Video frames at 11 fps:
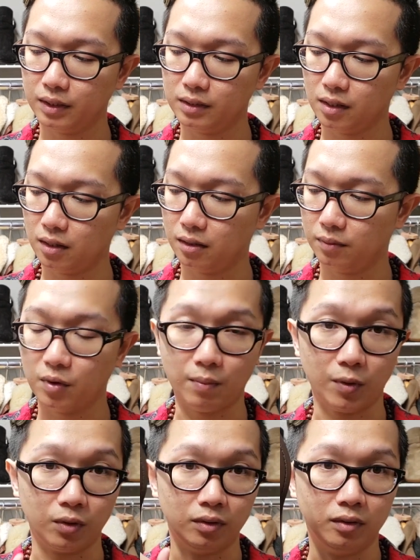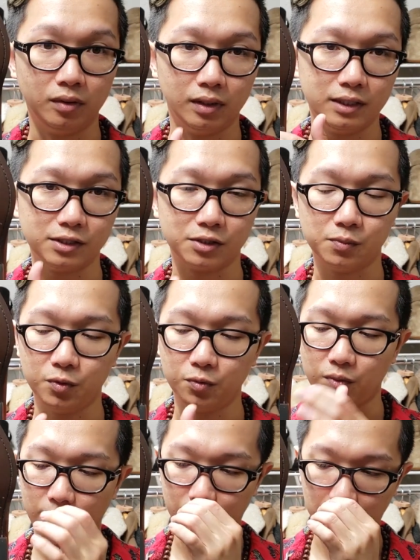it's a rubber, it's a
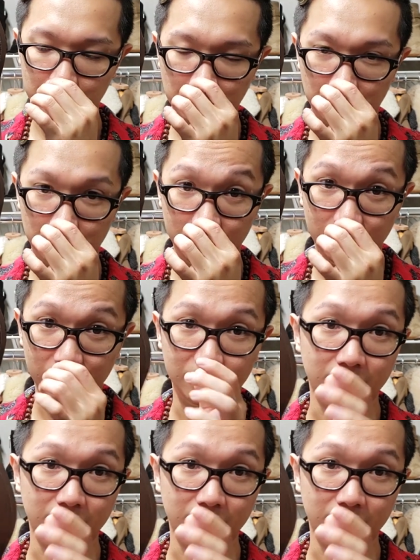smooth rubber, so